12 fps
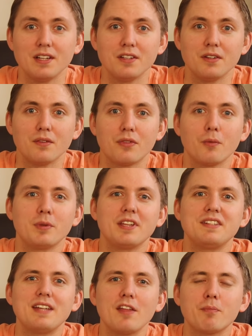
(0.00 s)
They'll be the
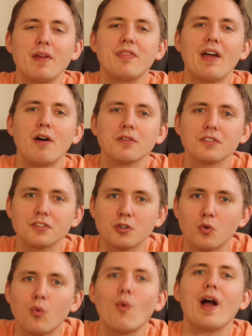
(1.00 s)
death by 1,000
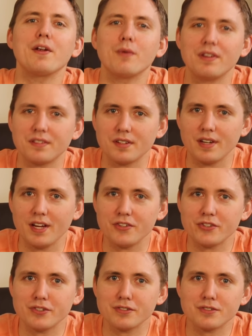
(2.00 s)
quiet
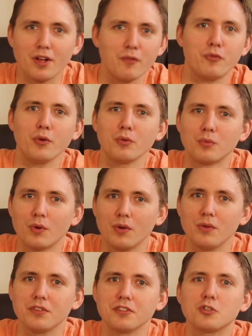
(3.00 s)
resignations, unfilled
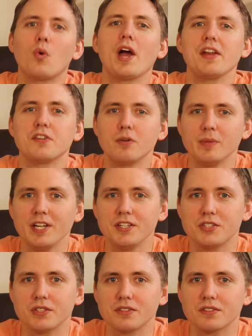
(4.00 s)
roles, and quiet
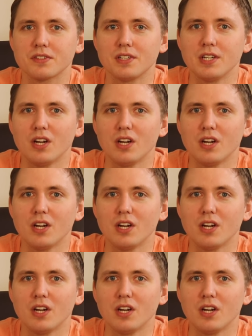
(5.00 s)
terminations.